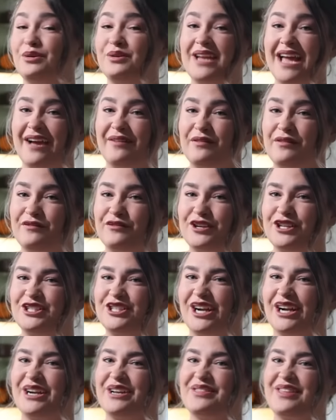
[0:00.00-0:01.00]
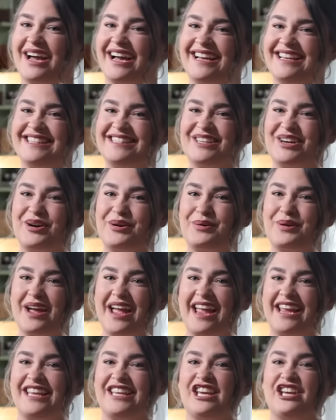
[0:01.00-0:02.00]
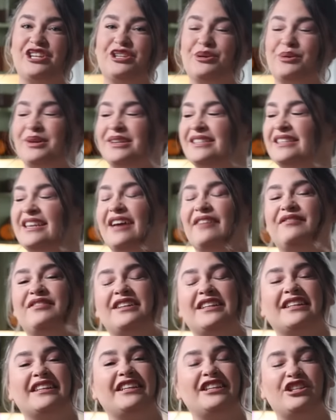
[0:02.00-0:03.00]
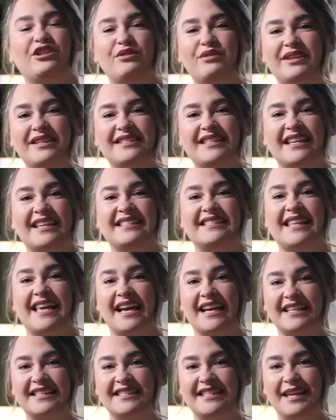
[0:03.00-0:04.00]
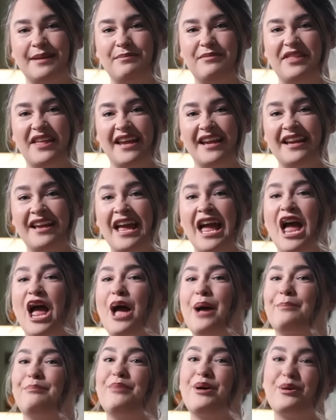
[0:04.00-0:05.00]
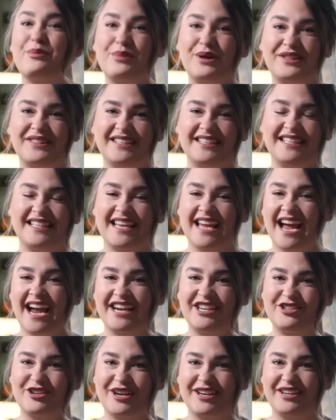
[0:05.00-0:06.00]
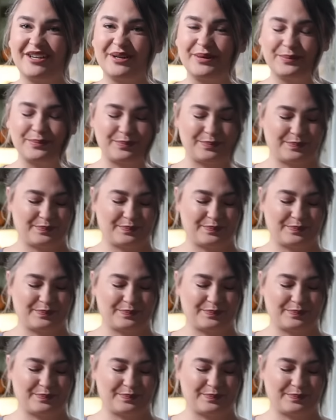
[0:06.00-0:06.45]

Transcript: don't have a freeze dryer, that is okay. You can definitely do this exact same thing, but with a dehydrator.